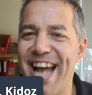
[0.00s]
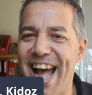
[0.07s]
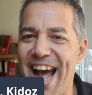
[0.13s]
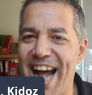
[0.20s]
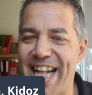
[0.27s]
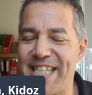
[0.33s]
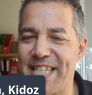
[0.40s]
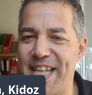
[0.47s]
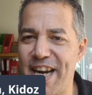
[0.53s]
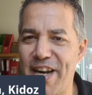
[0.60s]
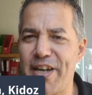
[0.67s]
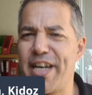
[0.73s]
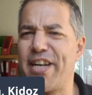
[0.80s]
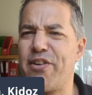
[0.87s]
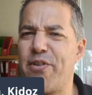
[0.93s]
ads that
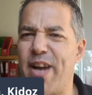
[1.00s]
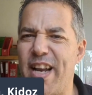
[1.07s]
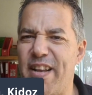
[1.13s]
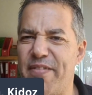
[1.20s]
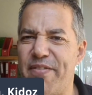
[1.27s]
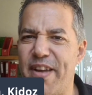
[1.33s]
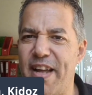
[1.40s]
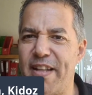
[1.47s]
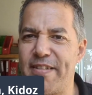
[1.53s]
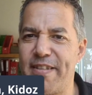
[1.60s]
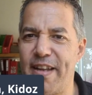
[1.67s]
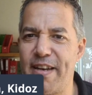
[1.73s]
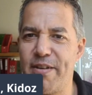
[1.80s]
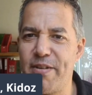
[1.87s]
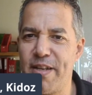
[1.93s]
are irrelevant
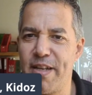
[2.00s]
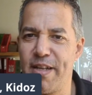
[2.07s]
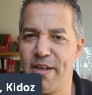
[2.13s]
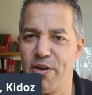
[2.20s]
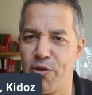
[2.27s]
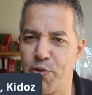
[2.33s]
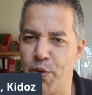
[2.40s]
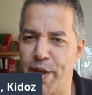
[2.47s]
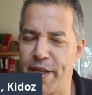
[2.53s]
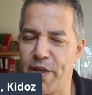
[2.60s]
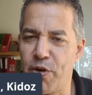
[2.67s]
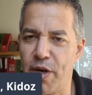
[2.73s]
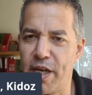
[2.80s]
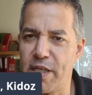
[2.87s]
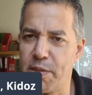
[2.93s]
and ruin
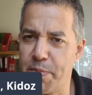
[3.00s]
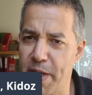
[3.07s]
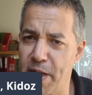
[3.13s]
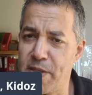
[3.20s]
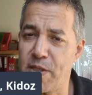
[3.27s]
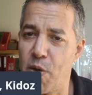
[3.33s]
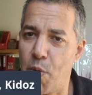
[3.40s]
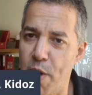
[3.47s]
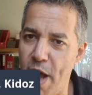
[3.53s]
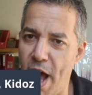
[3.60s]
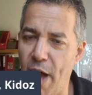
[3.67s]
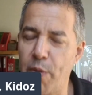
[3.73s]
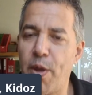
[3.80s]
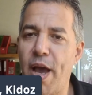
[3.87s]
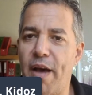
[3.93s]
your experience. So
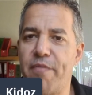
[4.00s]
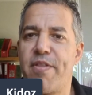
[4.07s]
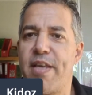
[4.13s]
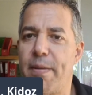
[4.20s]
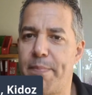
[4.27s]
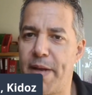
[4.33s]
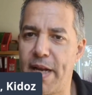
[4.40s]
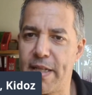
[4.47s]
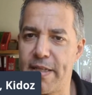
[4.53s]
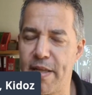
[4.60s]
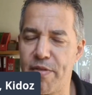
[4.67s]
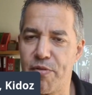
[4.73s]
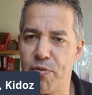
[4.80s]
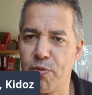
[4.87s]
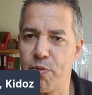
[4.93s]
now you have the ability
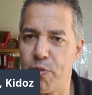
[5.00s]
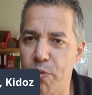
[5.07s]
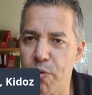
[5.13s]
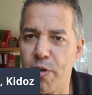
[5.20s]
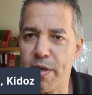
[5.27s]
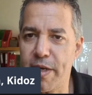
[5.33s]
through